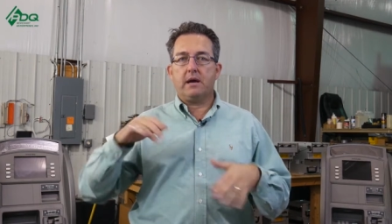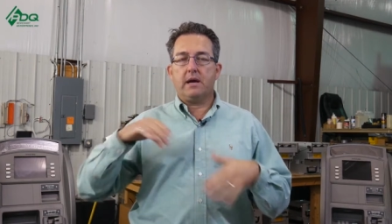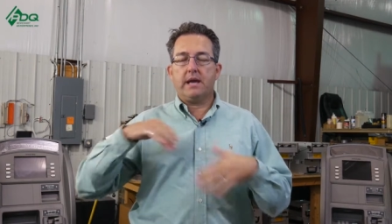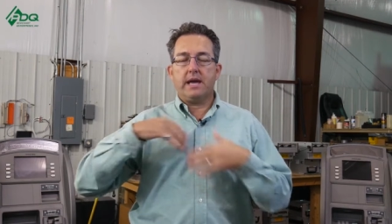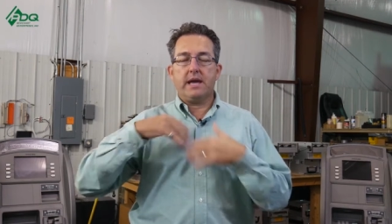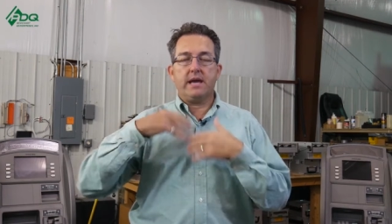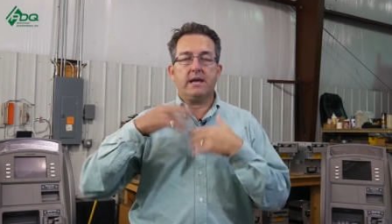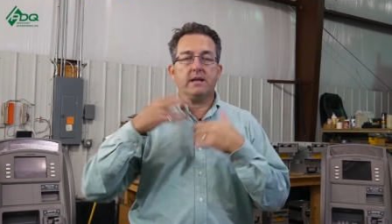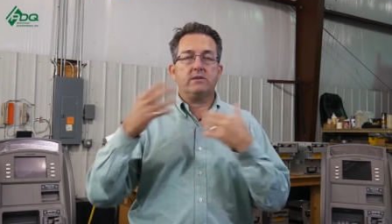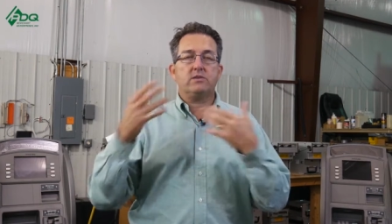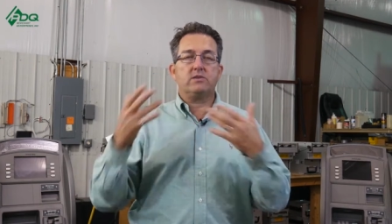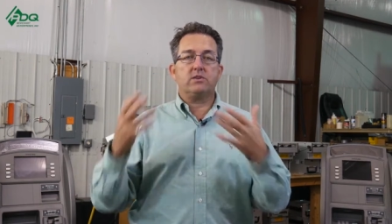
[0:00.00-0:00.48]

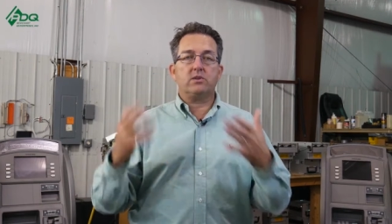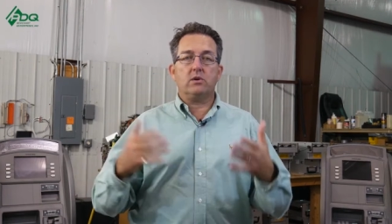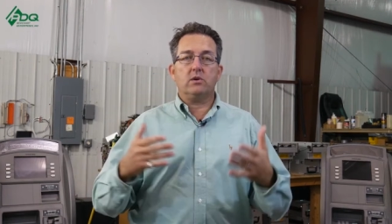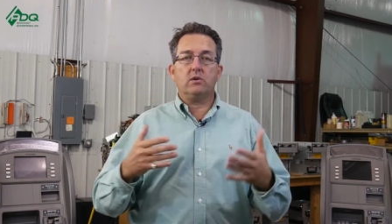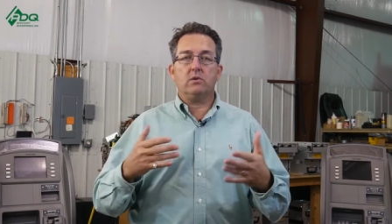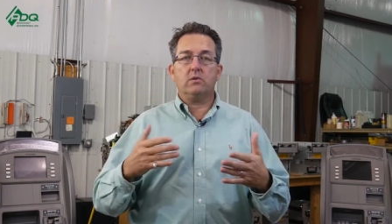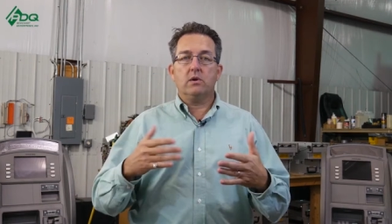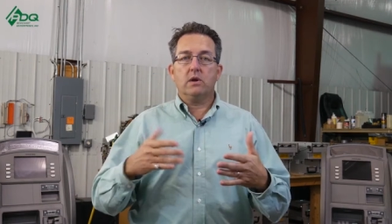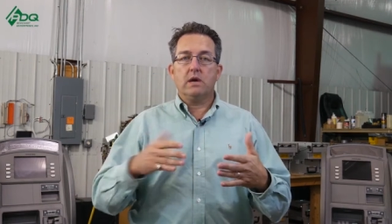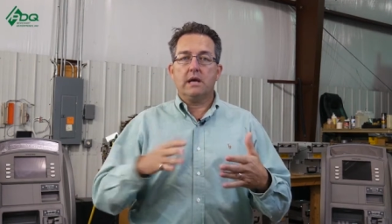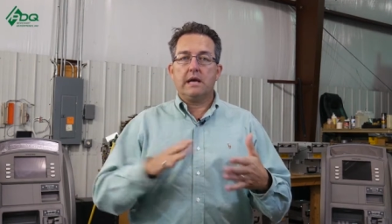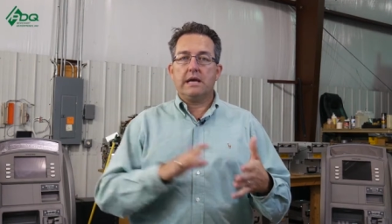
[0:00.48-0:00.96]
And
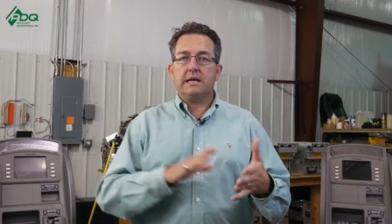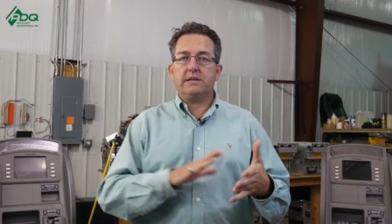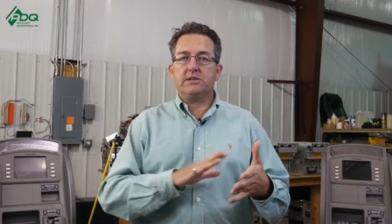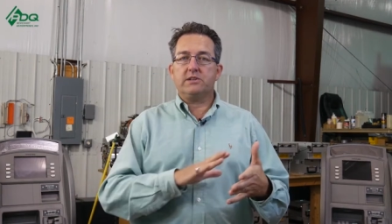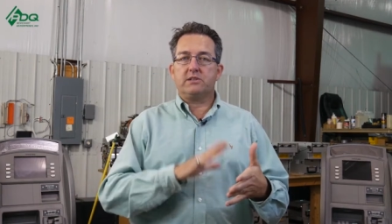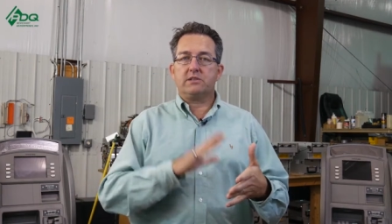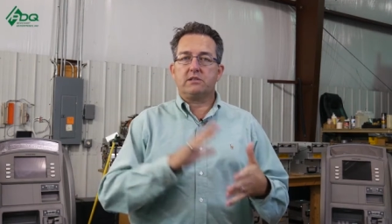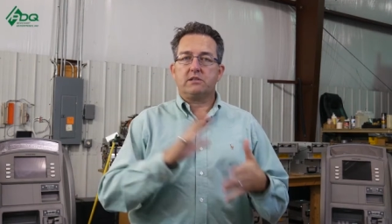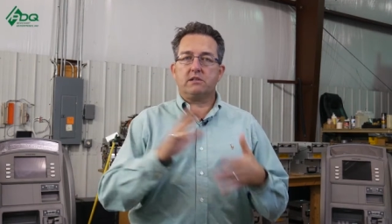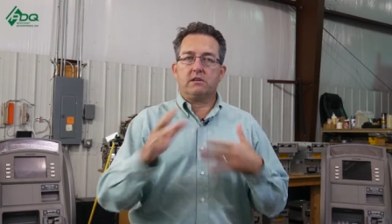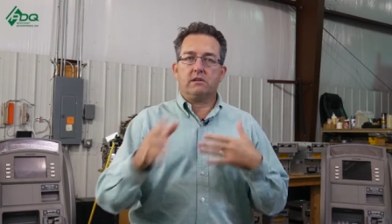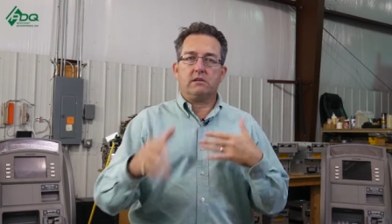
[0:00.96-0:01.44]
so,
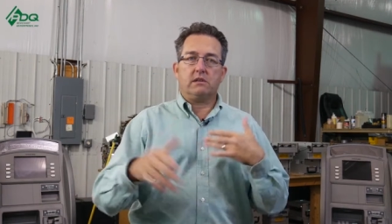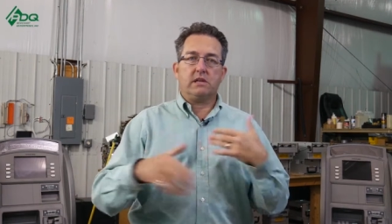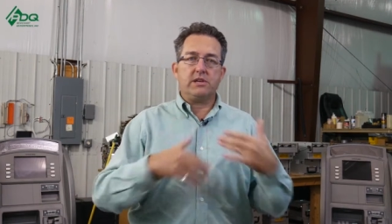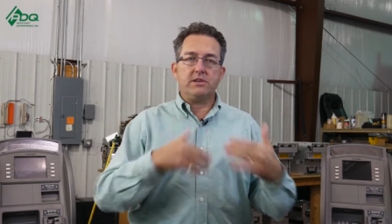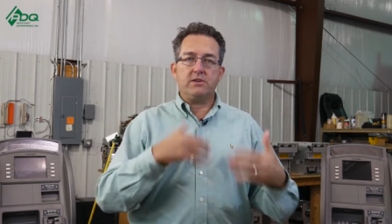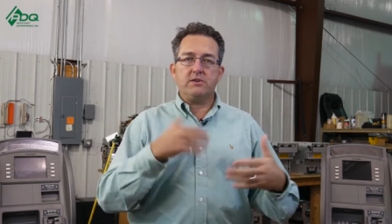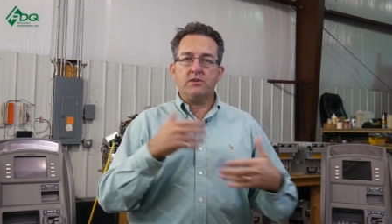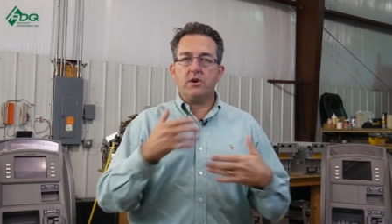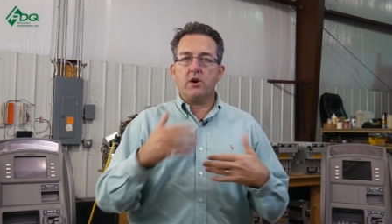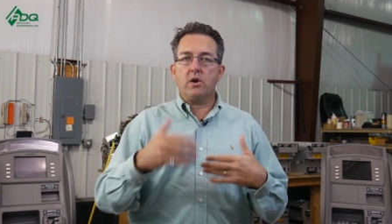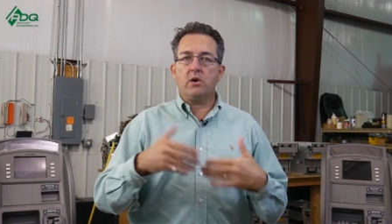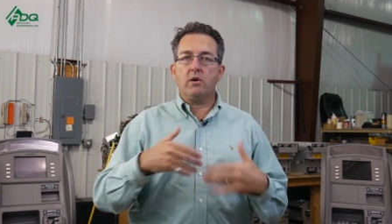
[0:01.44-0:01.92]
just to
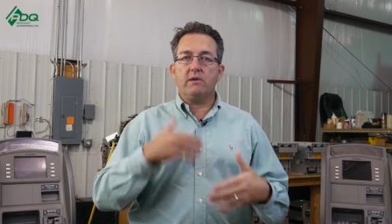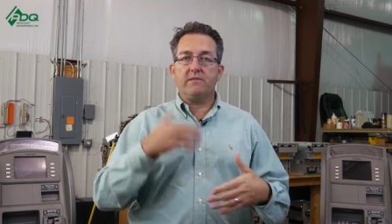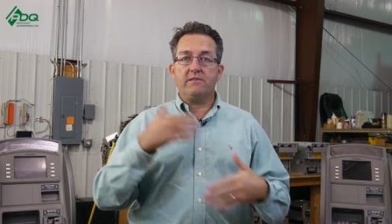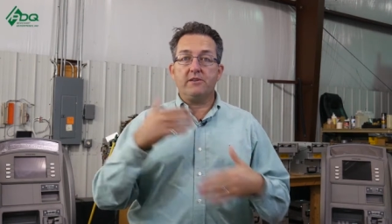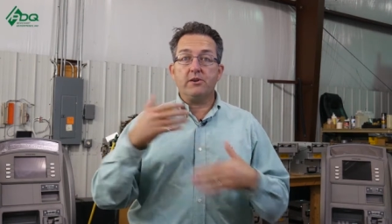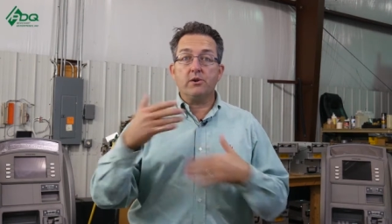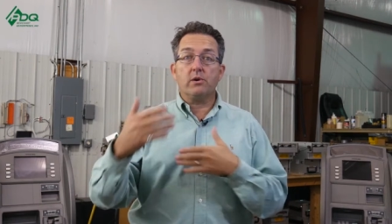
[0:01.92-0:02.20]
let you know, if